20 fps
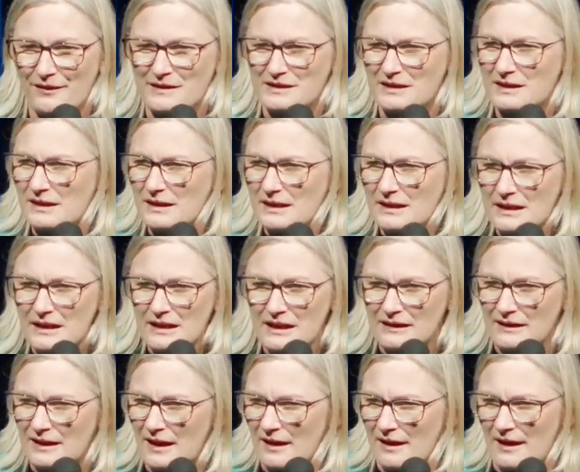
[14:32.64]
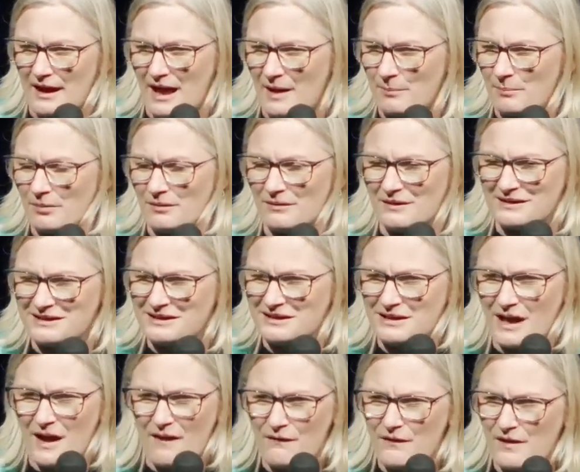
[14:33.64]
this healing that had happened, the
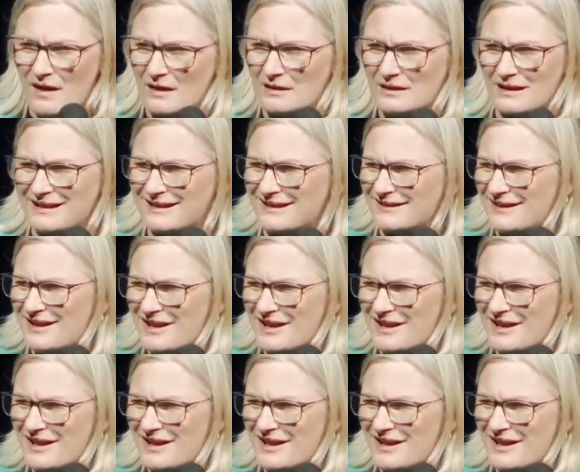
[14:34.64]
stuff that had, like,